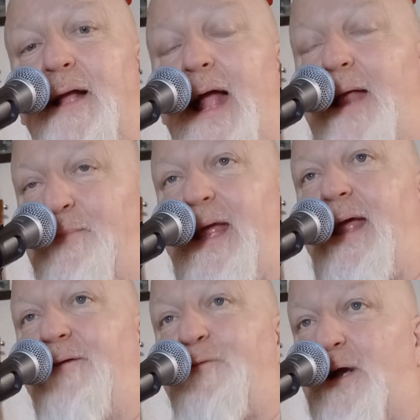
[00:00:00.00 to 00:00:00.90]
and
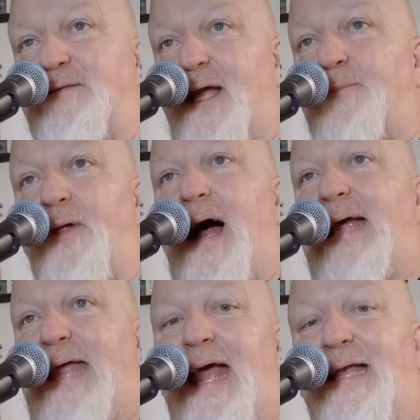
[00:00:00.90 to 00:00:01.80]
me, for example, I
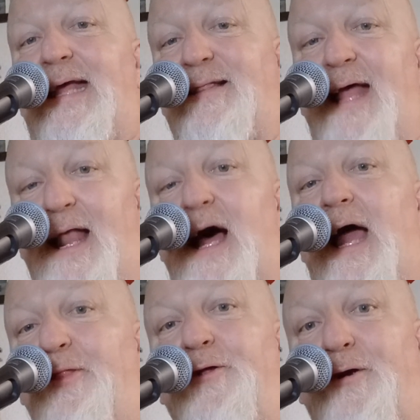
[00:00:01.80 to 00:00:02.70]
can't hit that
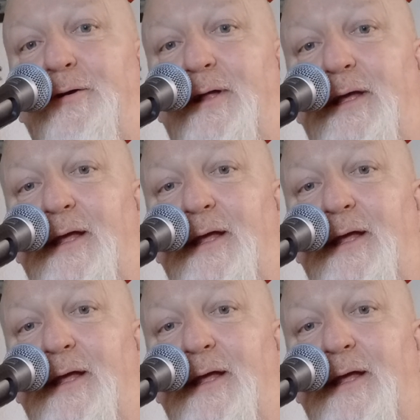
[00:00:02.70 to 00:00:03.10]
high third.